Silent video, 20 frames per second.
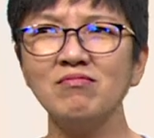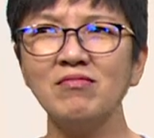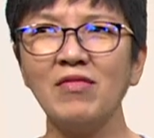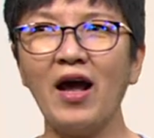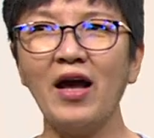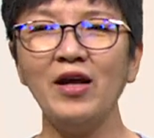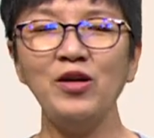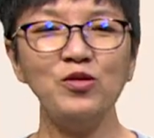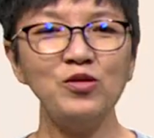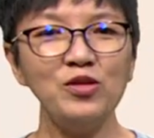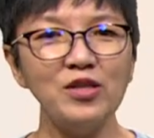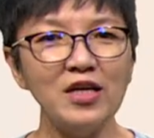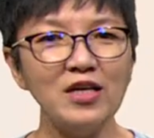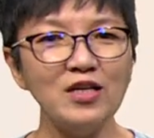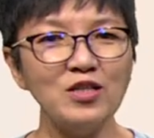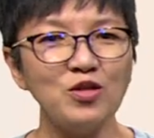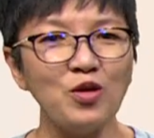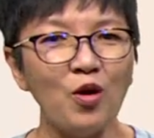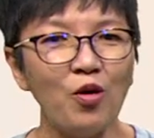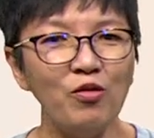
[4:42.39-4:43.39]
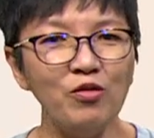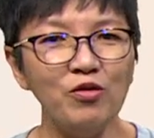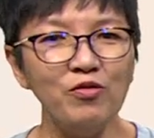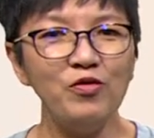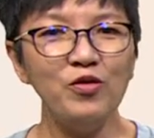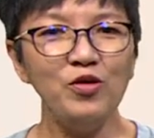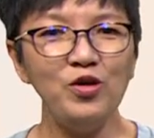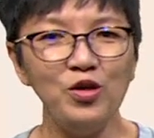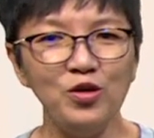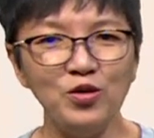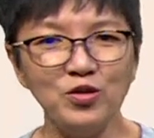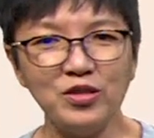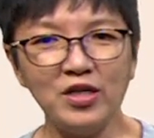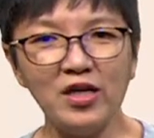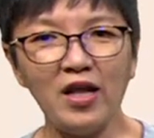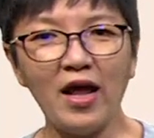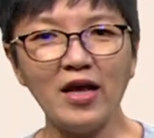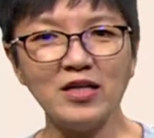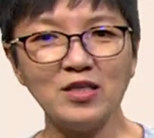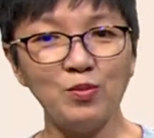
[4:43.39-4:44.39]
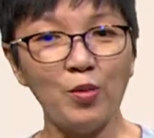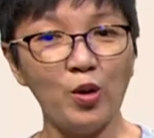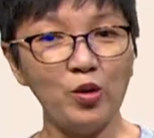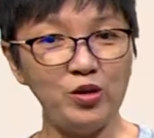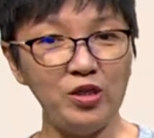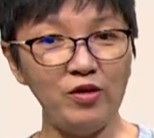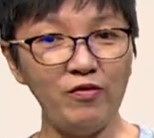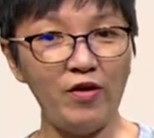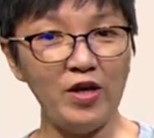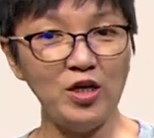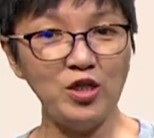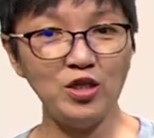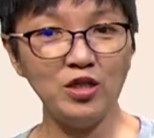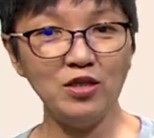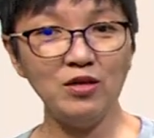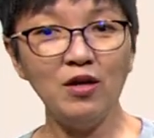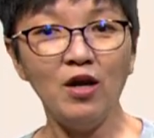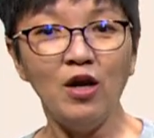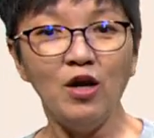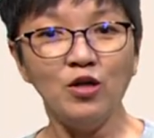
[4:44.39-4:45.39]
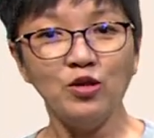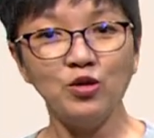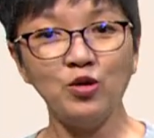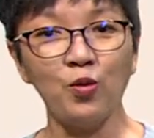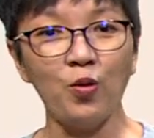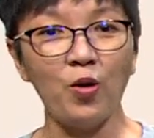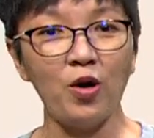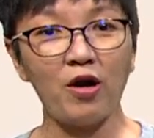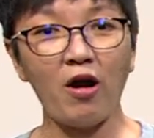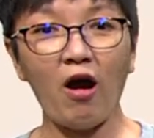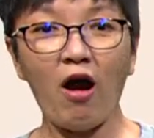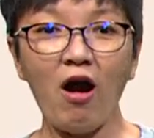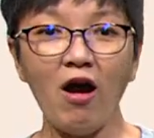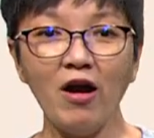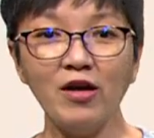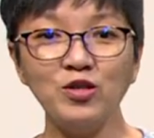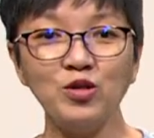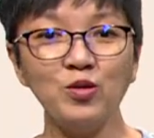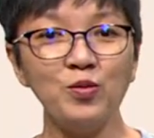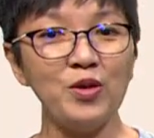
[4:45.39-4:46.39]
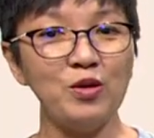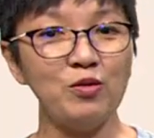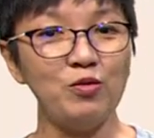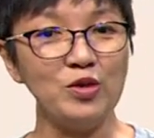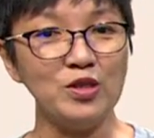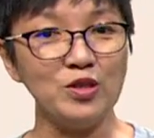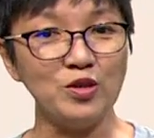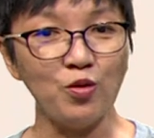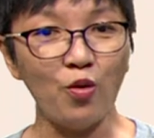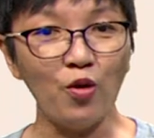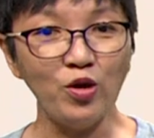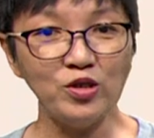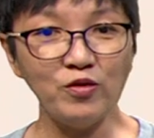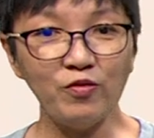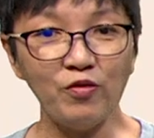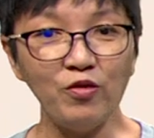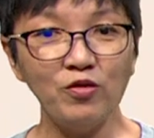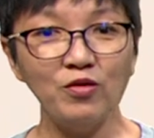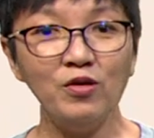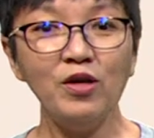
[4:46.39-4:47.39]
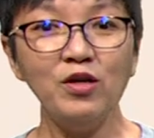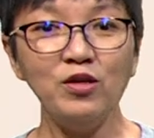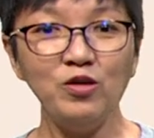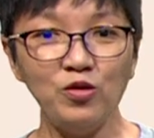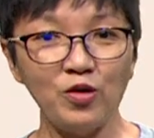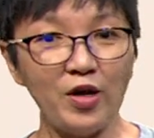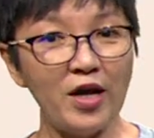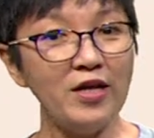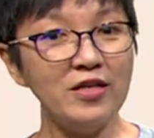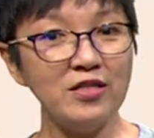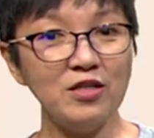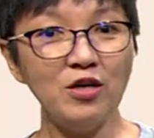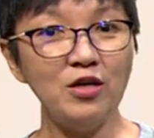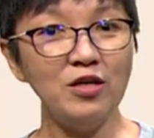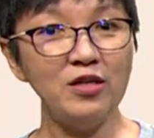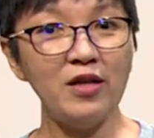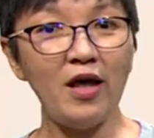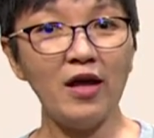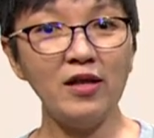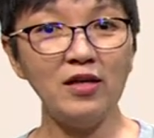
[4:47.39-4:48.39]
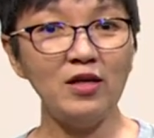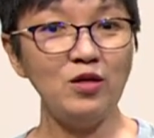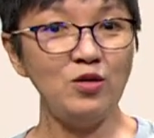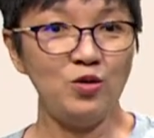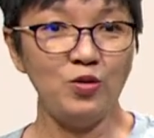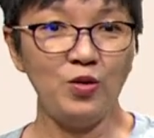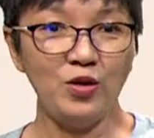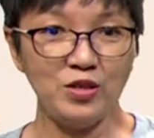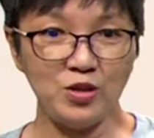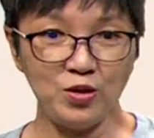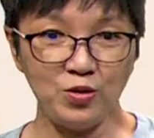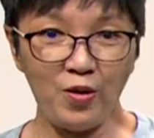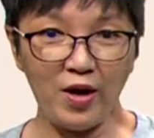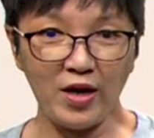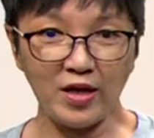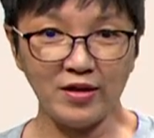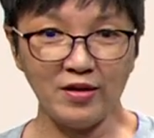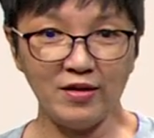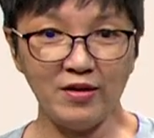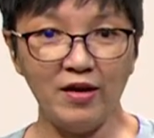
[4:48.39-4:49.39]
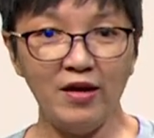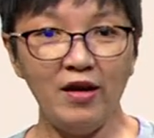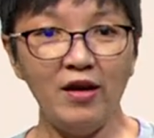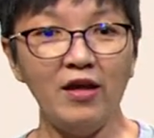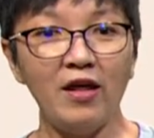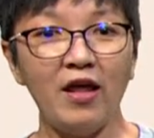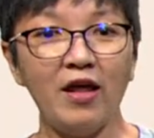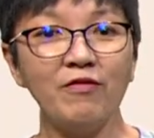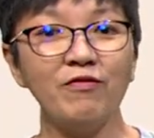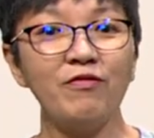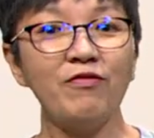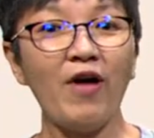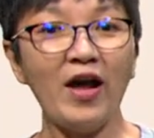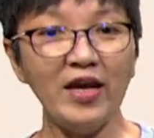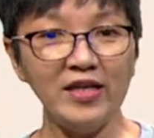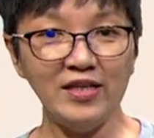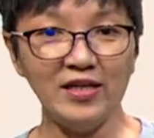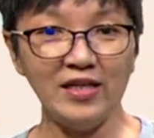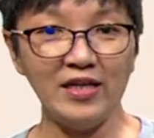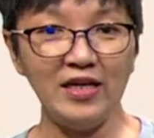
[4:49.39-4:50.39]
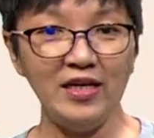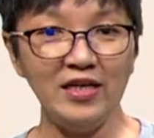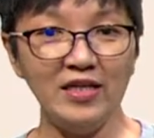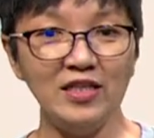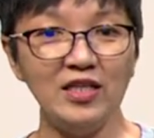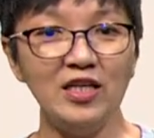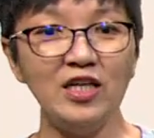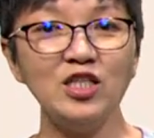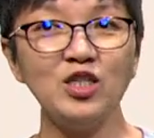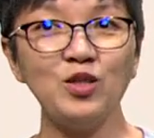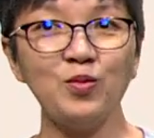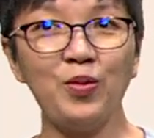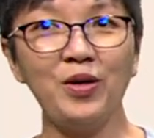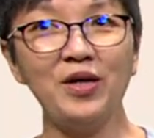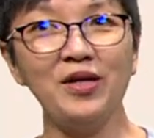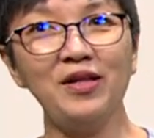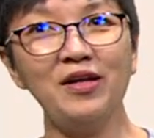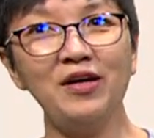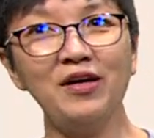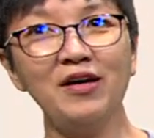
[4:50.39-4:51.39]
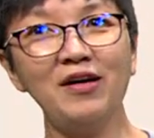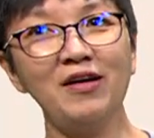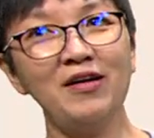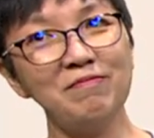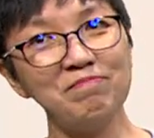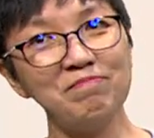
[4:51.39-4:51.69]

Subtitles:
I don't think so. If you use it as motivation to work hard, to be resourceful, you can turn that into a strength. And finally, this pillar